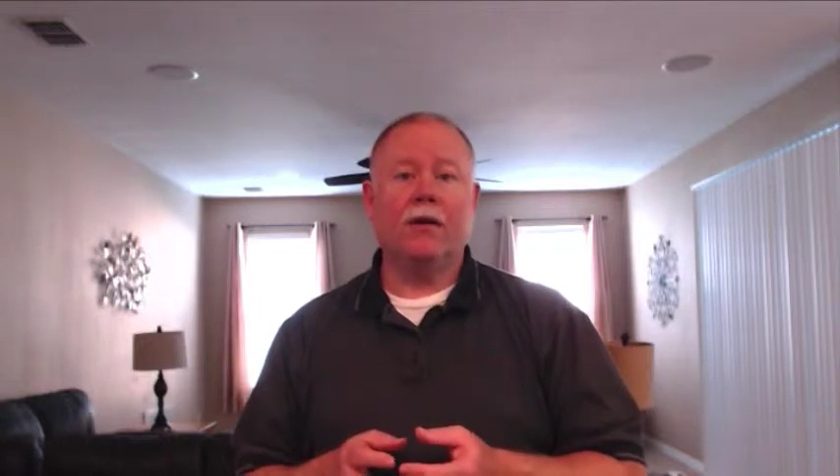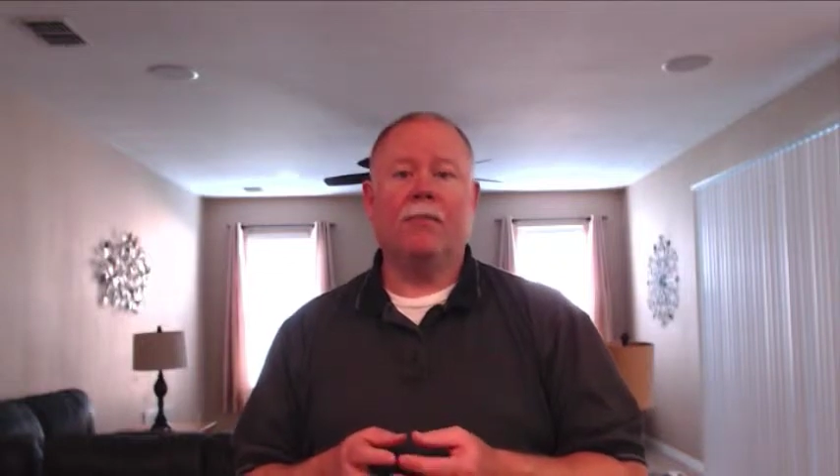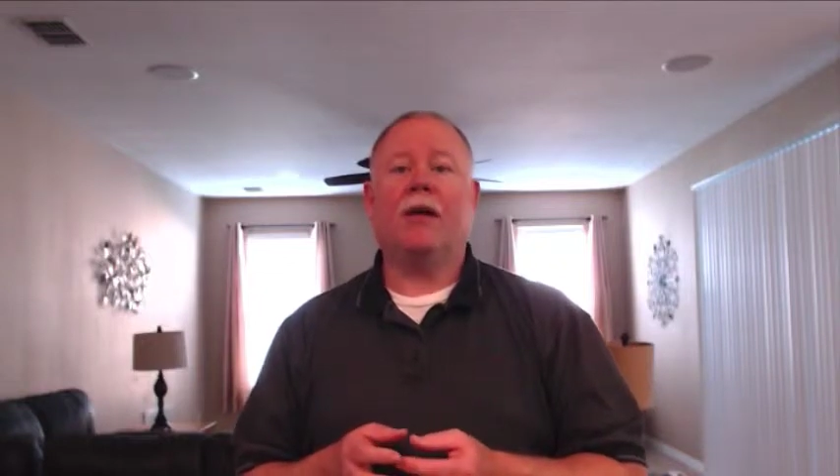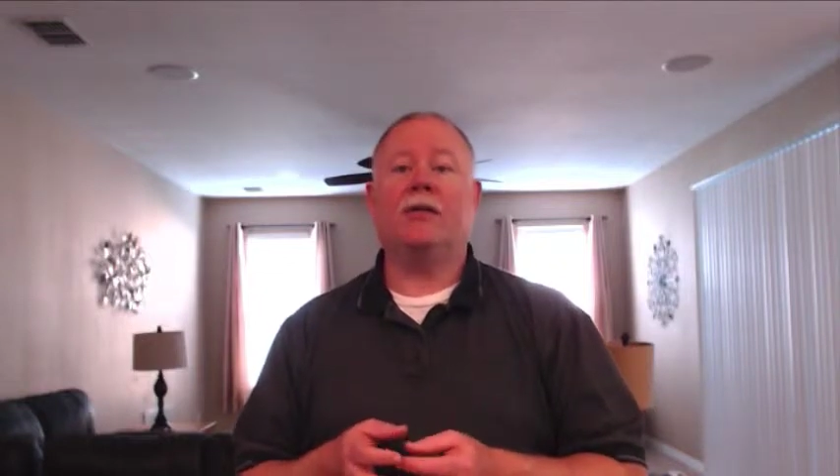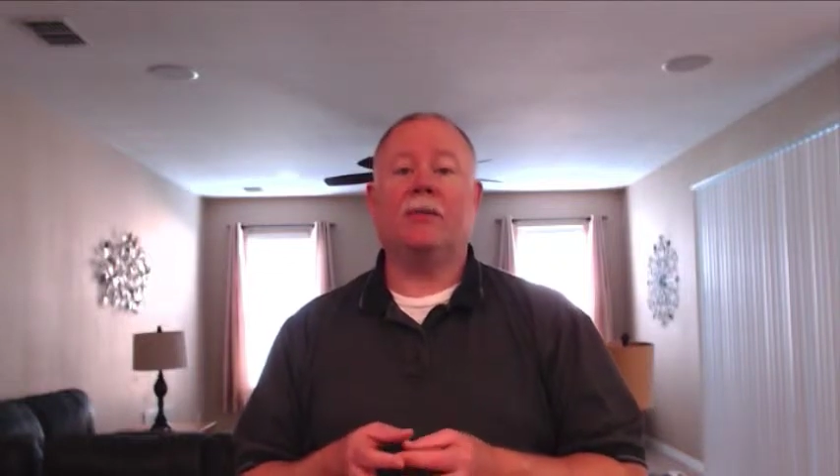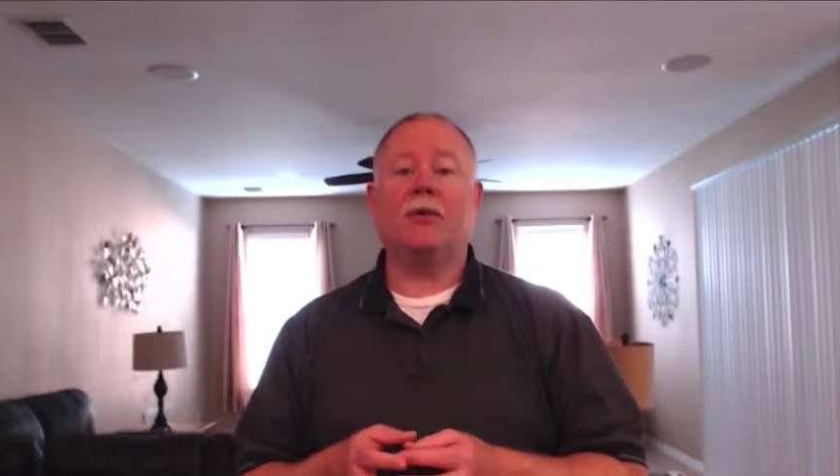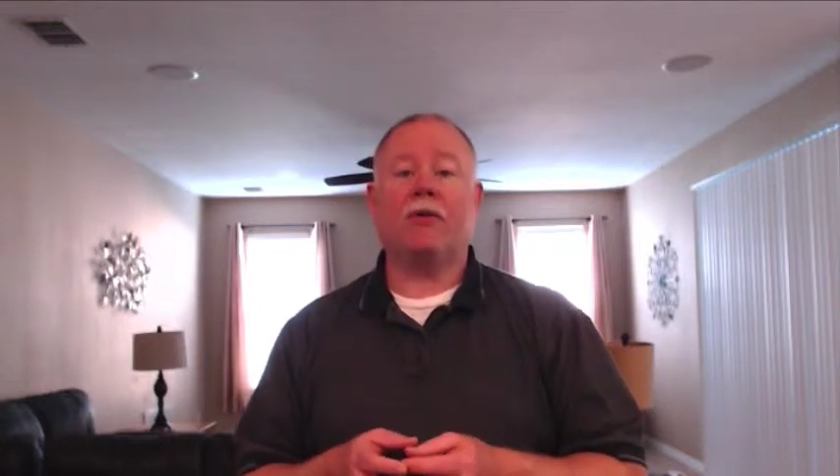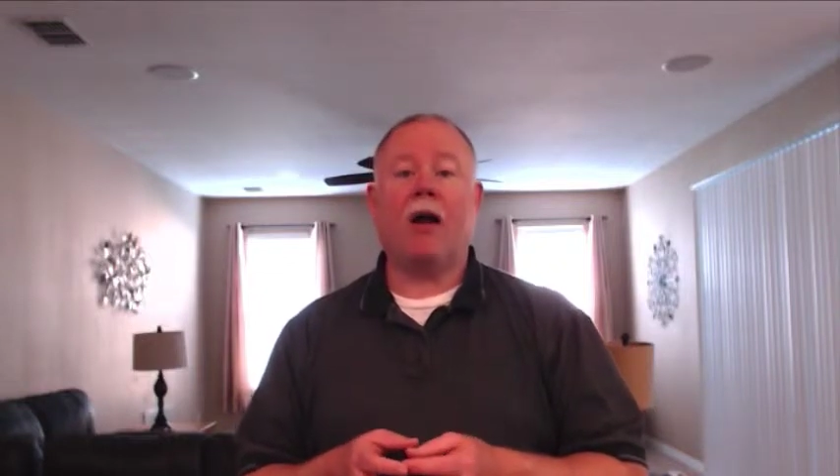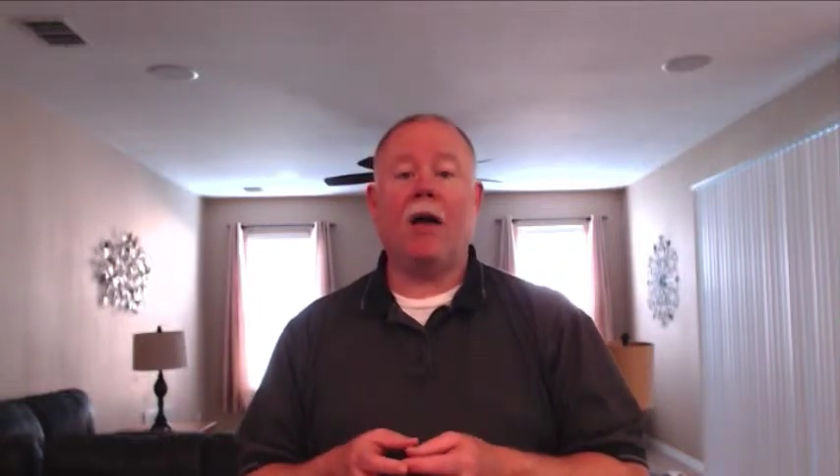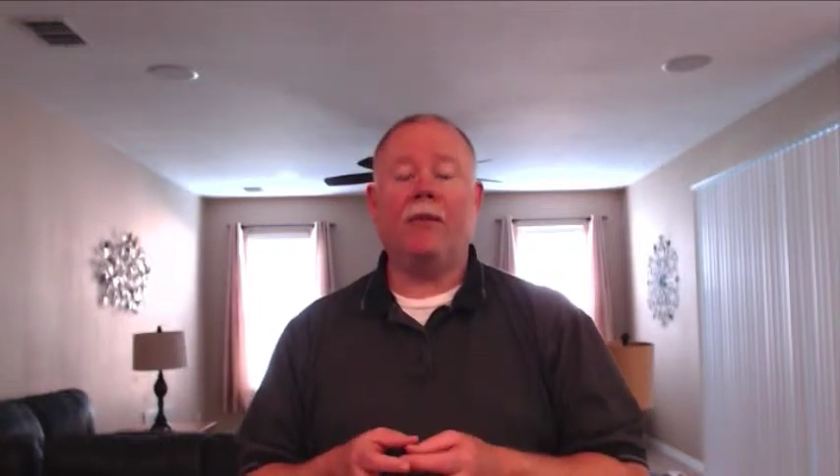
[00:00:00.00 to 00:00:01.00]
by
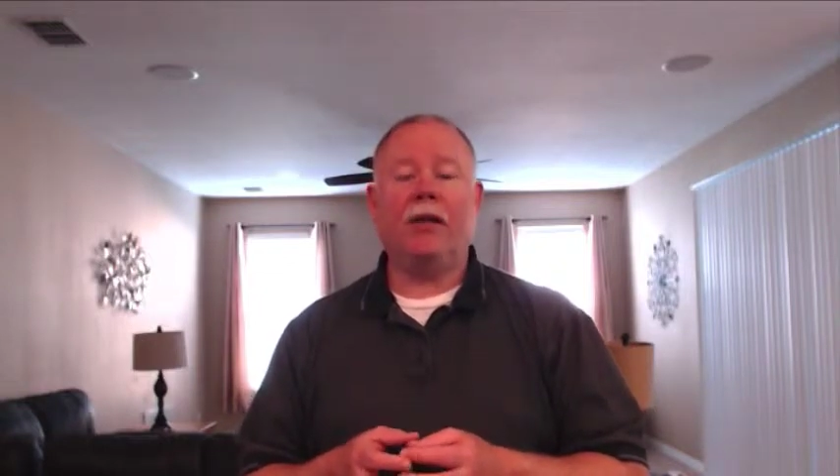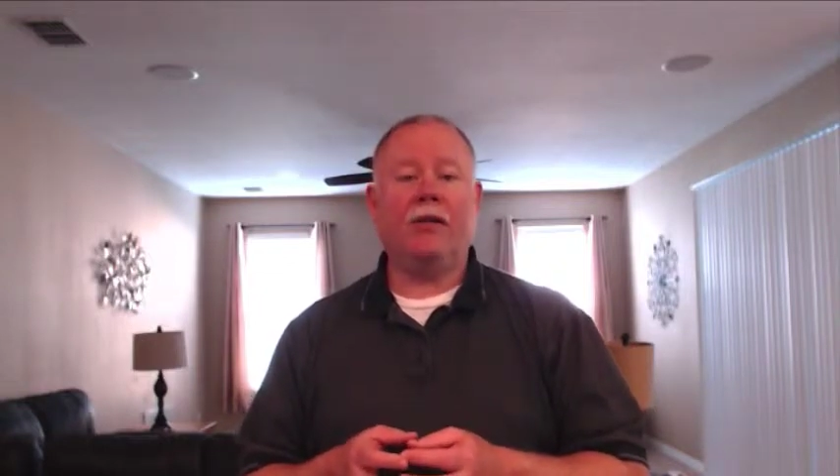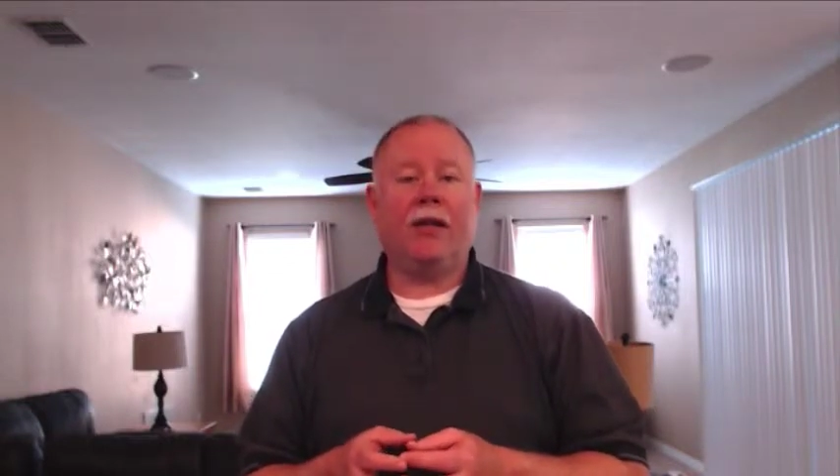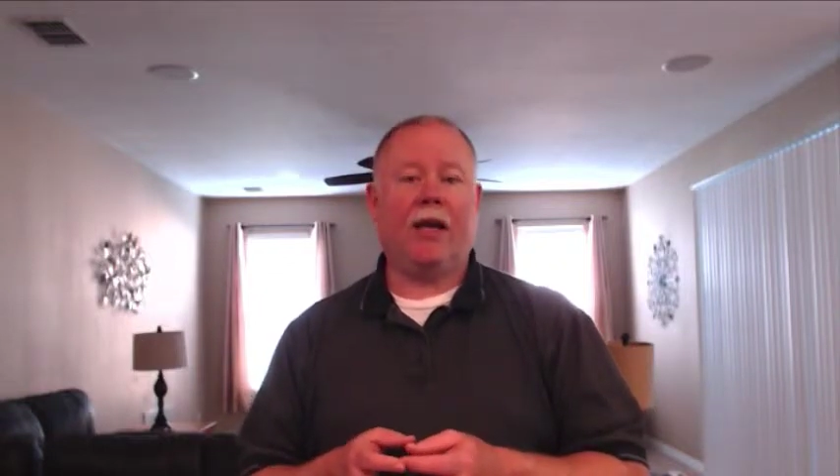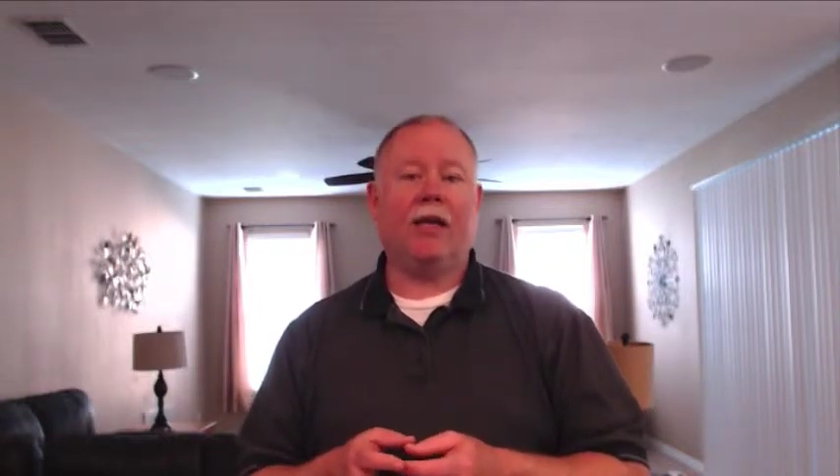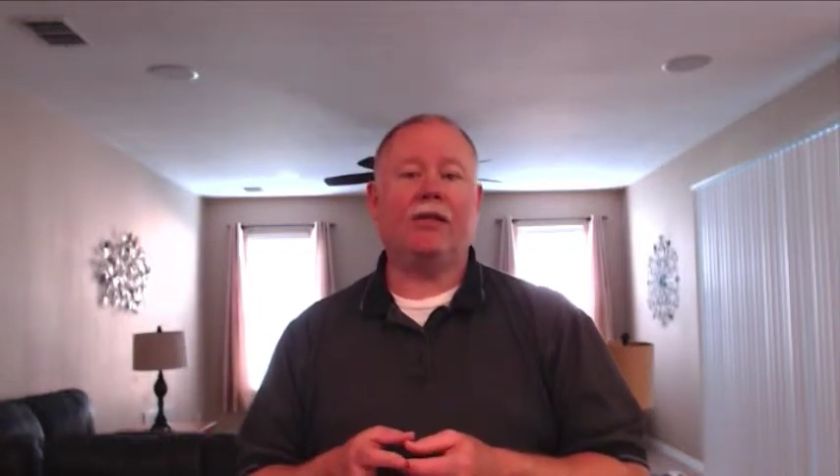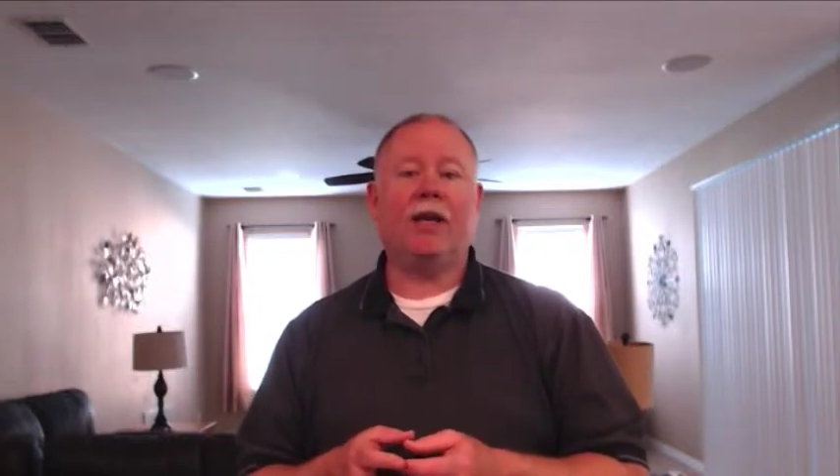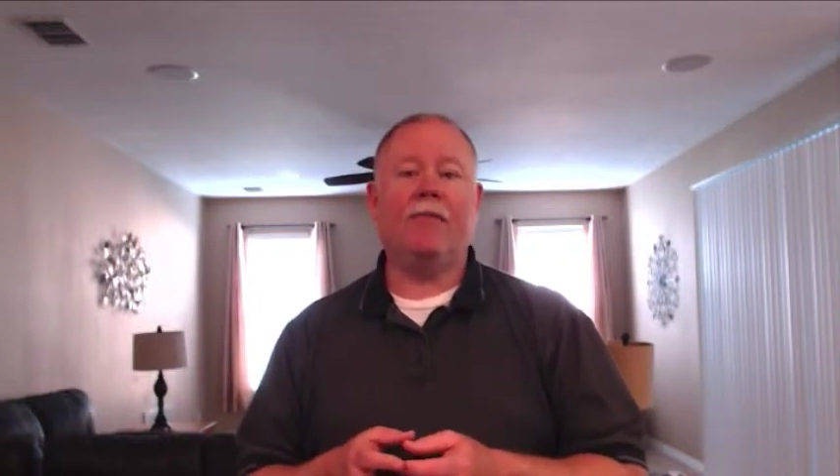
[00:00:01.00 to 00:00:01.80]
subscribing to the SA